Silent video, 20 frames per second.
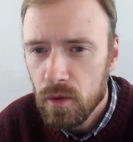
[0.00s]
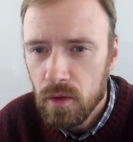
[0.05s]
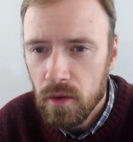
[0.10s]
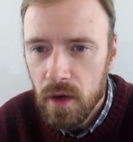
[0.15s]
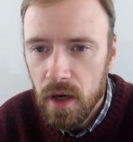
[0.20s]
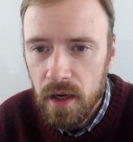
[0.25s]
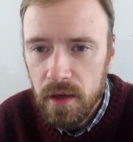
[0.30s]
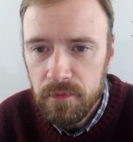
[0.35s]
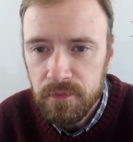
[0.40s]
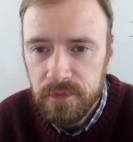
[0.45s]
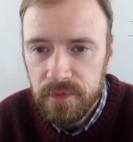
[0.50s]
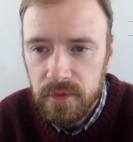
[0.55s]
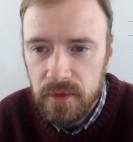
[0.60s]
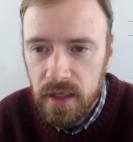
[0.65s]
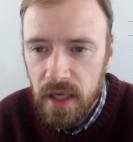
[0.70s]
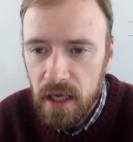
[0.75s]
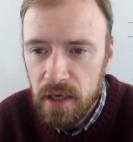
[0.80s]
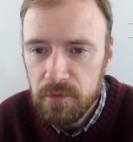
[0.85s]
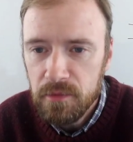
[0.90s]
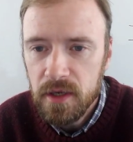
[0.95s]
I'm
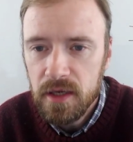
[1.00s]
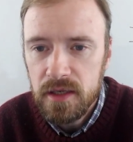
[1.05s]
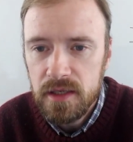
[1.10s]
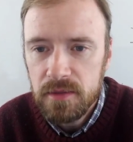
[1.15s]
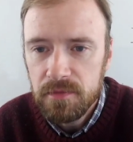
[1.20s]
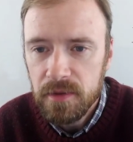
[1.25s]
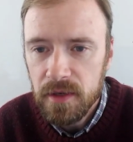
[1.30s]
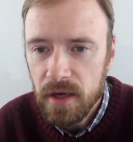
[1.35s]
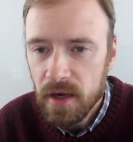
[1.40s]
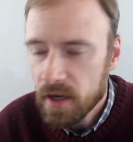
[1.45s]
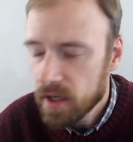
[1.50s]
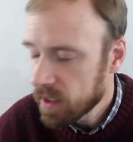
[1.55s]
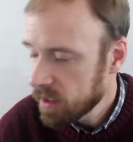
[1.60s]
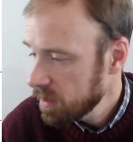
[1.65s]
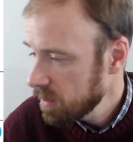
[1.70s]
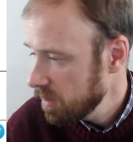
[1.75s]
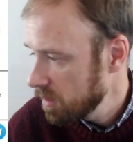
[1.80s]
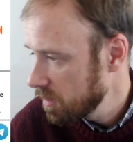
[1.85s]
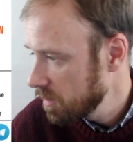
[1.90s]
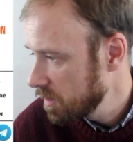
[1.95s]
10 minutes
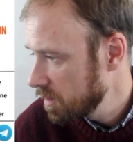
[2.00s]
behind.